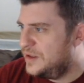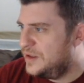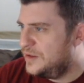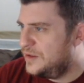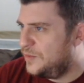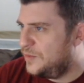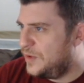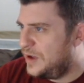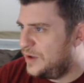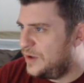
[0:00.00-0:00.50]

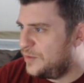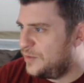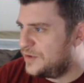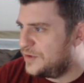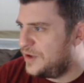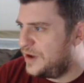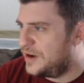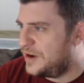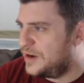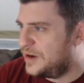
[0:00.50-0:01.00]
while we're
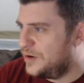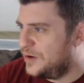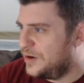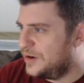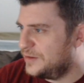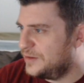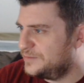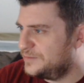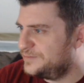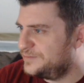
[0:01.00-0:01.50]
talking,
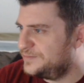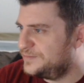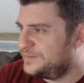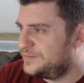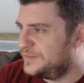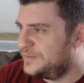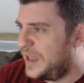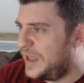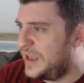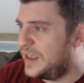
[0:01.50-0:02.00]
or
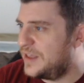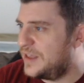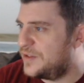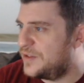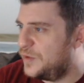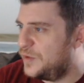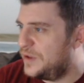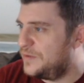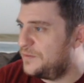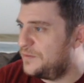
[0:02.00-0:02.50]
I guess
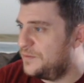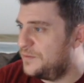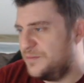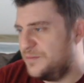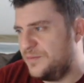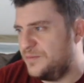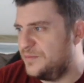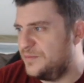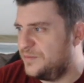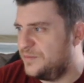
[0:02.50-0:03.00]
we
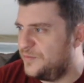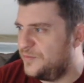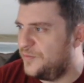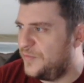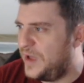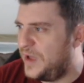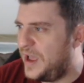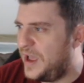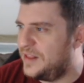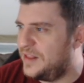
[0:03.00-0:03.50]

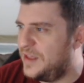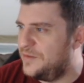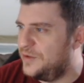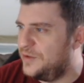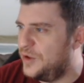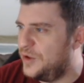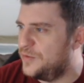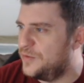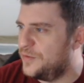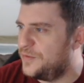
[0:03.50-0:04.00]
high level
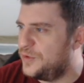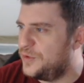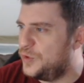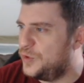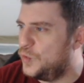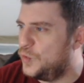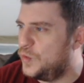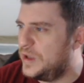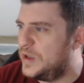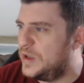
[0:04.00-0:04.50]

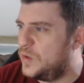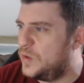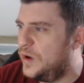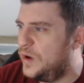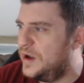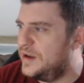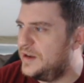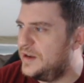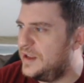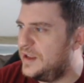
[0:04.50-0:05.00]
overview. Week
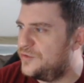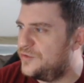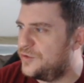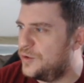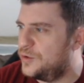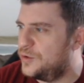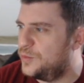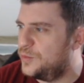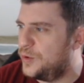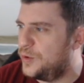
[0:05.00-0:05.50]
one, intro
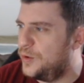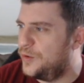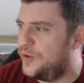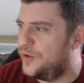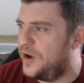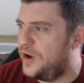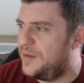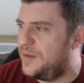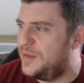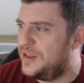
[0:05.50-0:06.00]
to
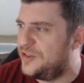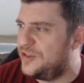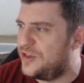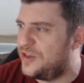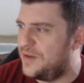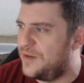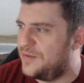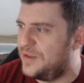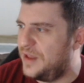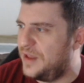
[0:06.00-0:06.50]
programming,
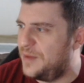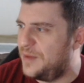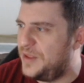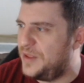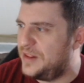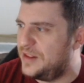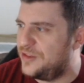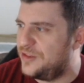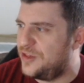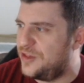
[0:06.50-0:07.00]
Java up
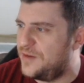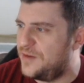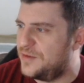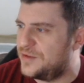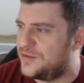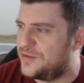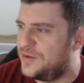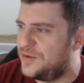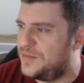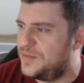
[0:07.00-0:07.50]
into
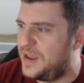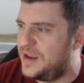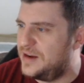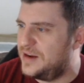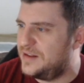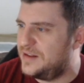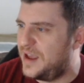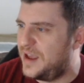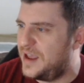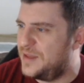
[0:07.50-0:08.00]
JavaScript
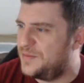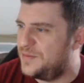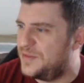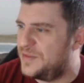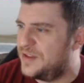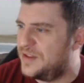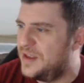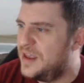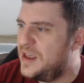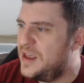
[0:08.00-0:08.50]
data
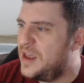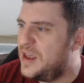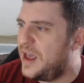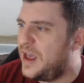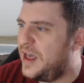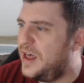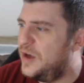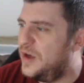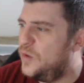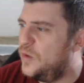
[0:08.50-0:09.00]
types.
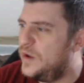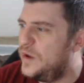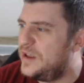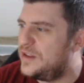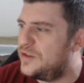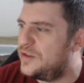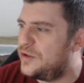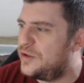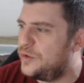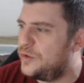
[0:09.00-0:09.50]

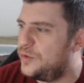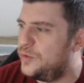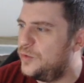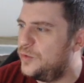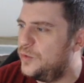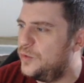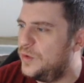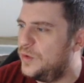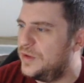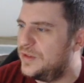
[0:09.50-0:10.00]
Week two
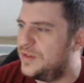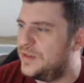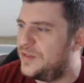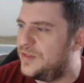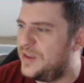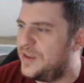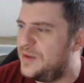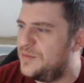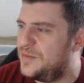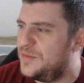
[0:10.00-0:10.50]
was
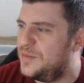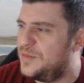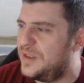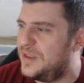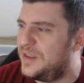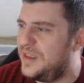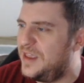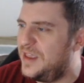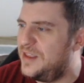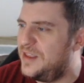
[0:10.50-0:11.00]

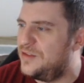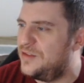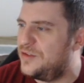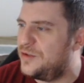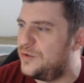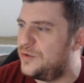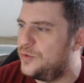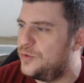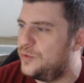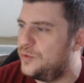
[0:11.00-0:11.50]
themed
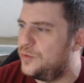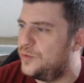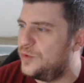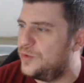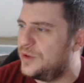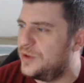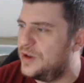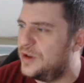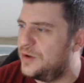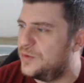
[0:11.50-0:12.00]

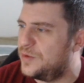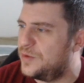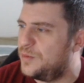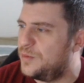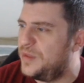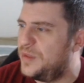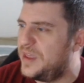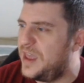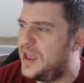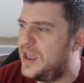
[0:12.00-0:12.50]
into,
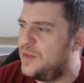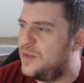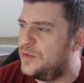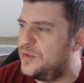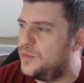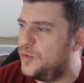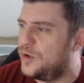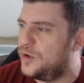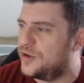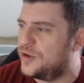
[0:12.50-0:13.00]
began with
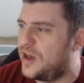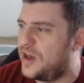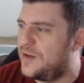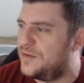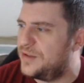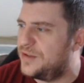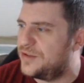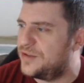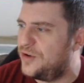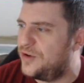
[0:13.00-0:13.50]
more
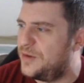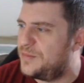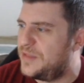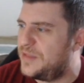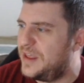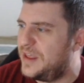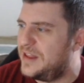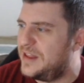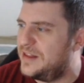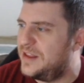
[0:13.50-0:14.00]
JavaScript
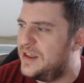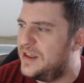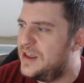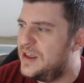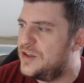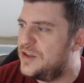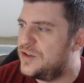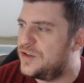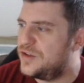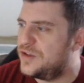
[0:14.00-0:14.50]
and
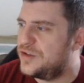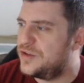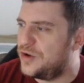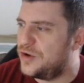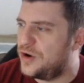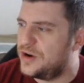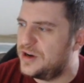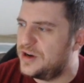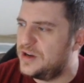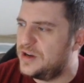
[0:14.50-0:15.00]

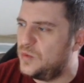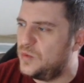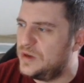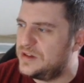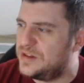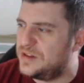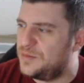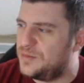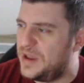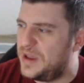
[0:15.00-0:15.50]
started
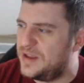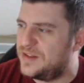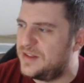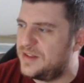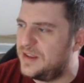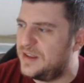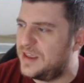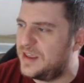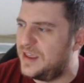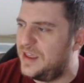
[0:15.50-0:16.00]
with the
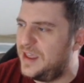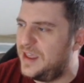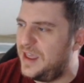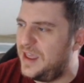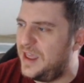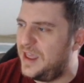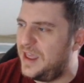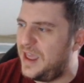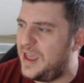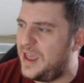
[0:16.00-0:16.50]
basic
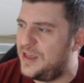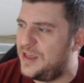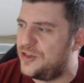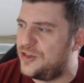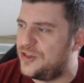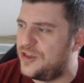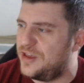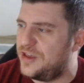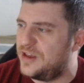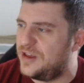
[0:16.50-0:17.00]

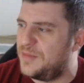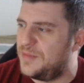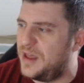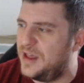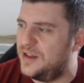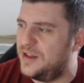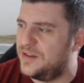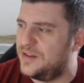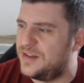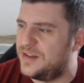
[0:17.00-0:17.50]

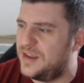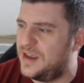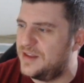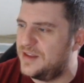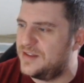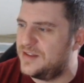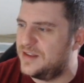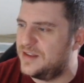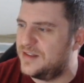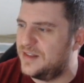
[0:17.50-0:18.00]
HTML,
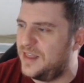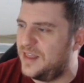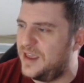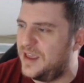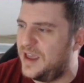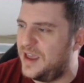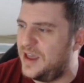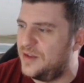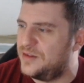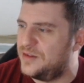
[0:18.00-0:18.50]
CSS
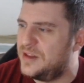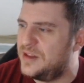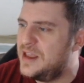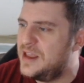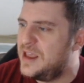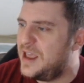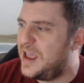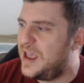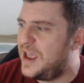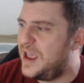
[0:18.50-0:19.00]
layout.
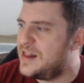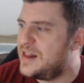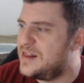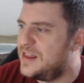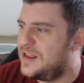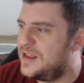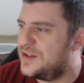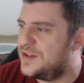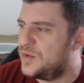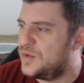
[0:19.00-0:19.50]
And
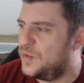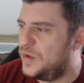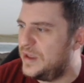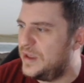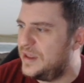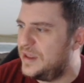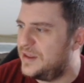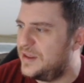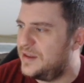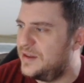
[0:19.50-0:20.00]
this
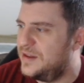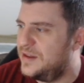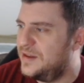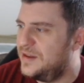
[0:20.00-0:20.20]
week,